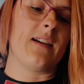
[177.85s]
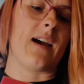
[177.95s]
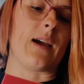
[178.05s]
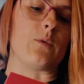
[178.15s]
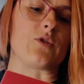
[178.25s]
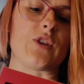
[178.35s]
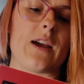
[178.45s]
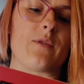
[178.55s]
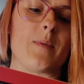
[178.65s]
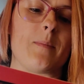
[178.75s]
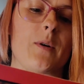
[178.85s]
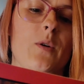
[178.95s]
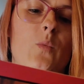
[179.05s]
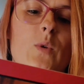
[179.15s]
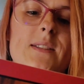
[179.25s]
I will try and
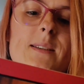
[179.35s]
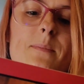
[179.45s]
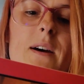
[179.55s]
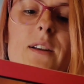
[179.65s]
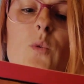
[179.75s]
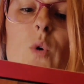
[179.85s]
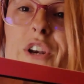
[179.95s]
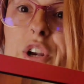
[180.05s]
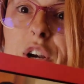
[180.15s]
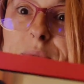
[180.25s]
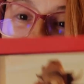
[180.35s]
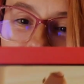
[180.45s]
remember Once Upon a Wander.